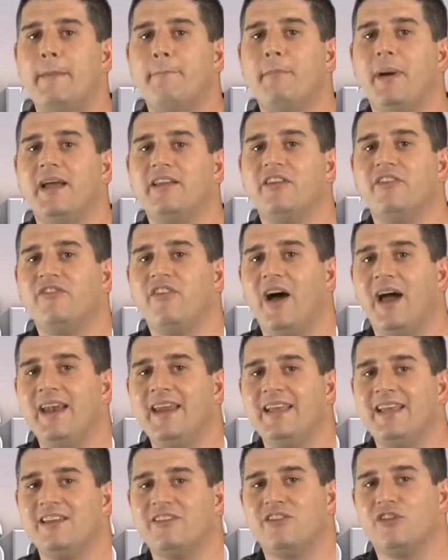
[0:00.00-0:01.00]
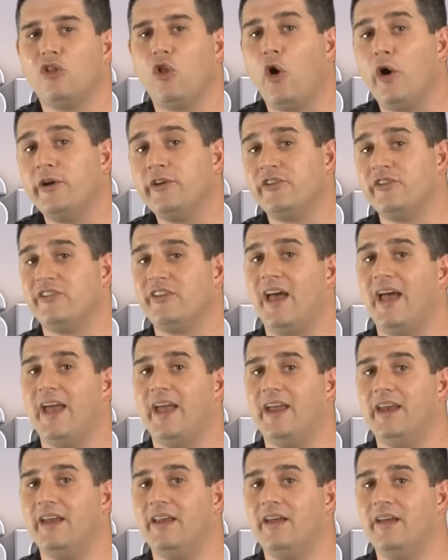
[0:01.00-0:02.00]
by dividing its large
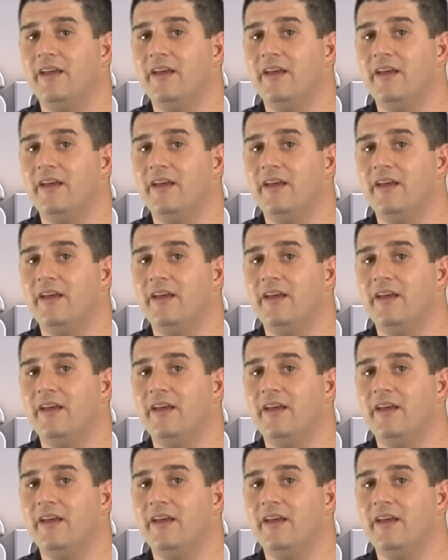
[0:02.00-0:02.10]
site